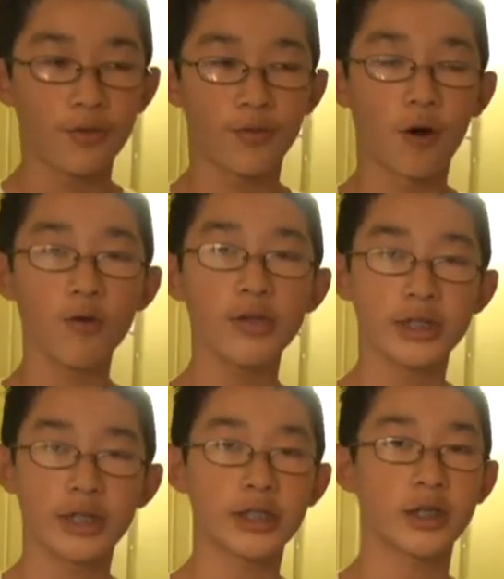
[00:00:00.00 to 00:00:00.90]
though the
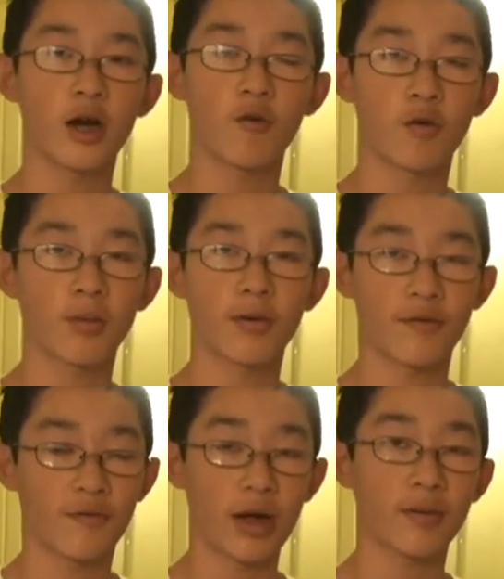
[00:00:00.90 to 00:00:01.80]
ShengShou
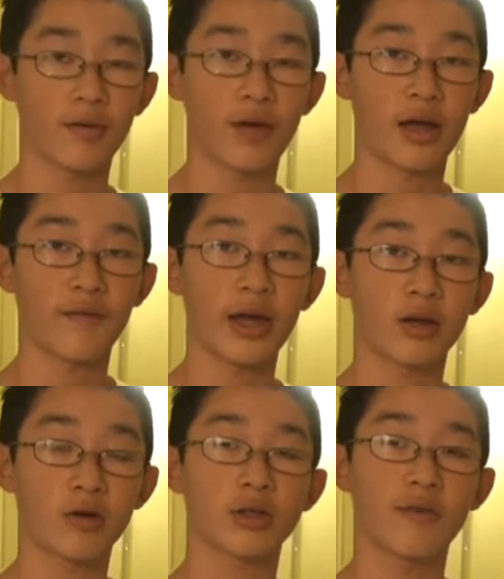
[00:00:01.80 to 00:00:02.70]
5x5 and
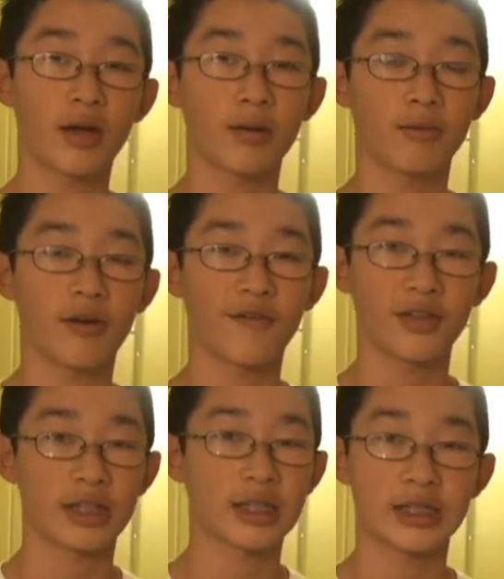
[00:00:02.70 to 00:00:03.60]
GhostHand 5x5 are
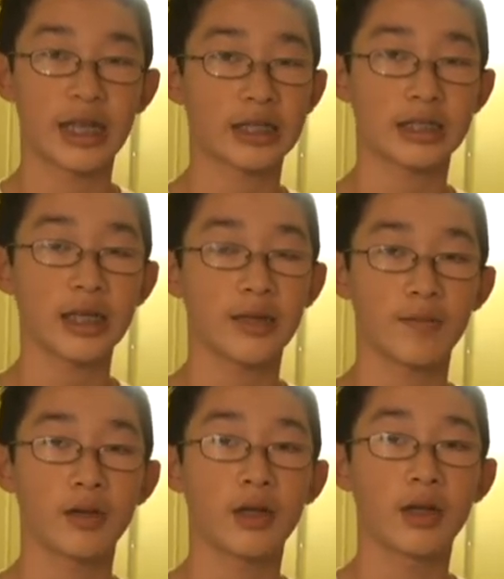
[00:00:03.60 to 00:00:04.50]
the exact
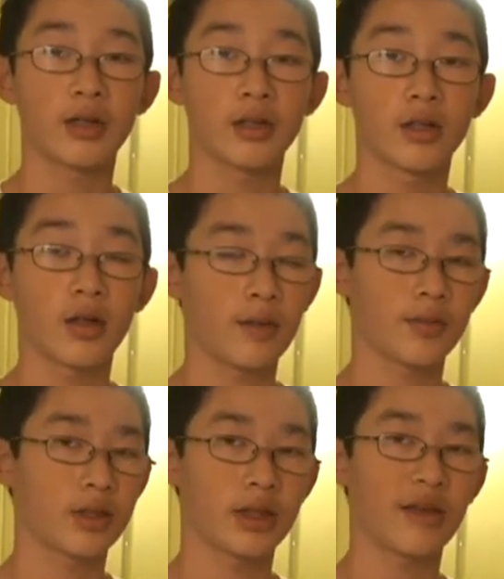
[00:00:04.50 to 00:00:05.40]
same, I
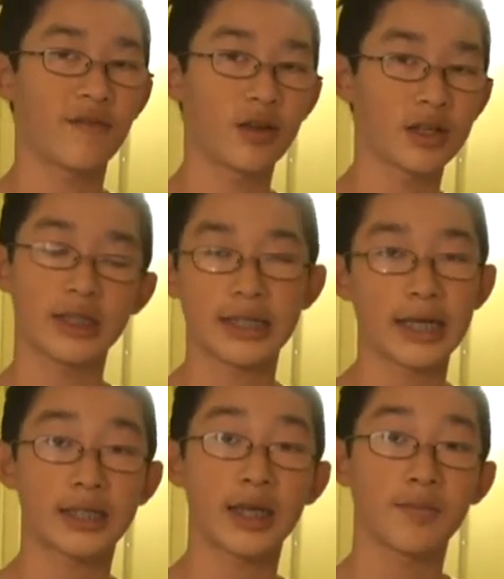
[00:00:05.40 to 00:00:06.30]
mean, if they're the
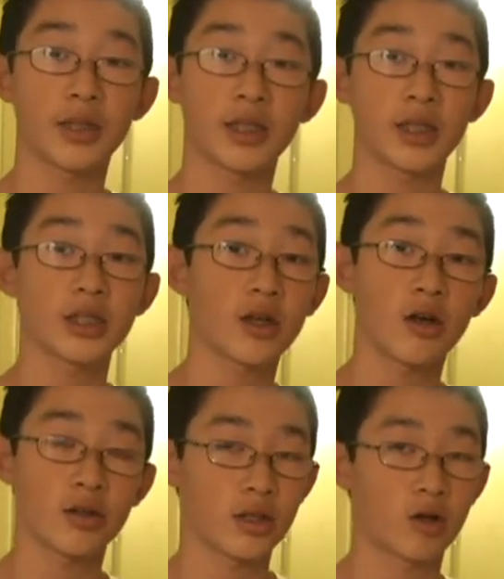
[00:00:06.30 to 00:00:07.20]
exact same, then
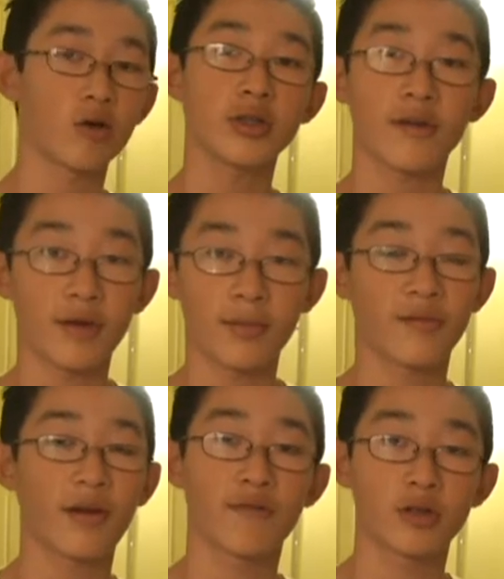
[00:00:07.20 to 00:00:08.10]
the GhostHand
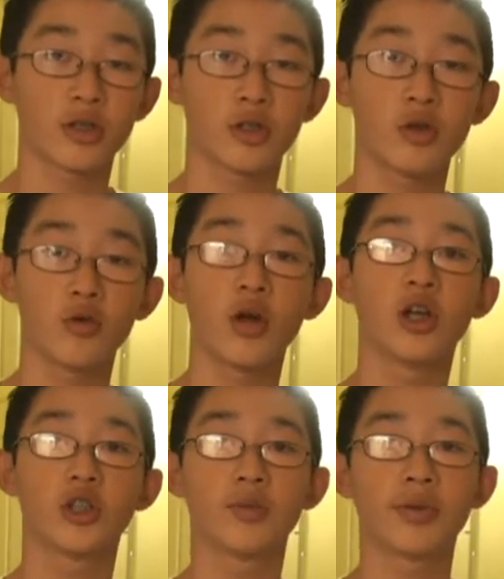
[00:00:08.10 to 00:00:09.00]
5x5 version 2
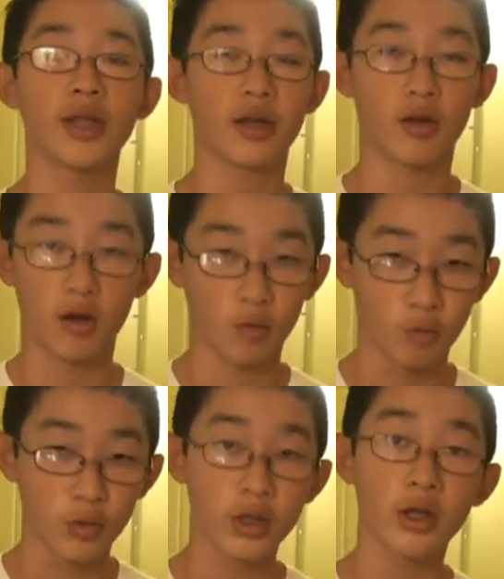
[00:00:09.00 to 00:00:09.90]
should be like a
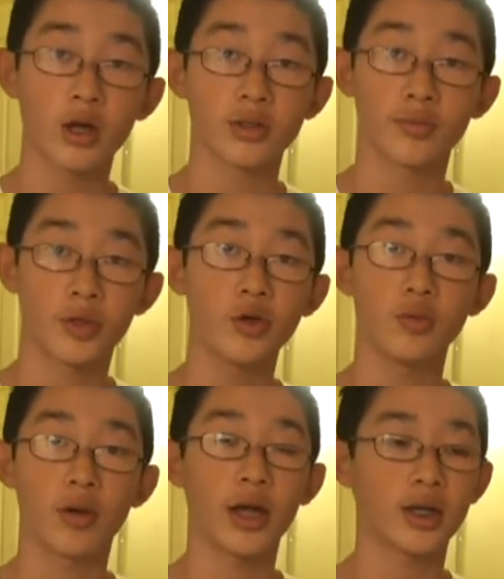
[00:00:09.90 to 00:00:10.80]
really awesome
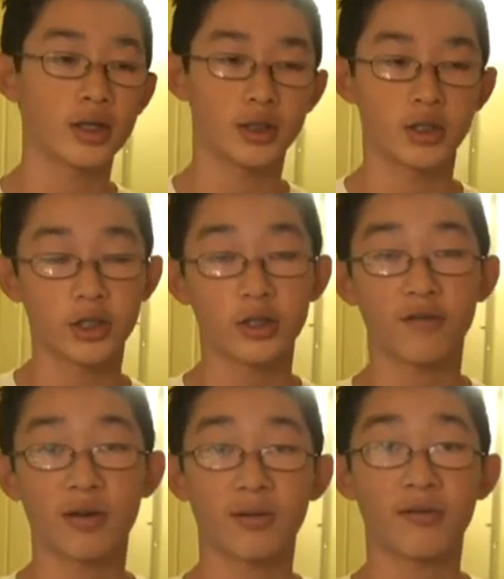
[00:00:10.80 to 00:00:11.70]
cube, right? Because the ShengShou
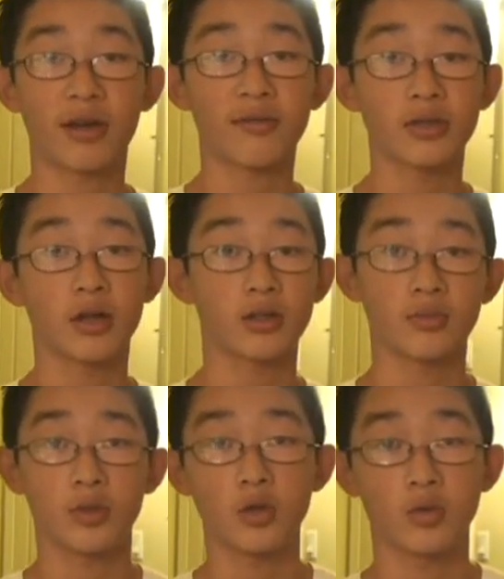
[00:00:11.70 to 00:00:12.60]
5x5 is an
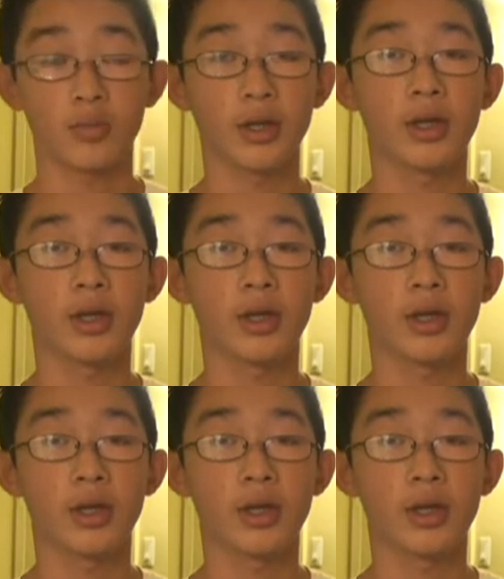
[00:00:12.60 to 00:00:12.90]
awesome cube.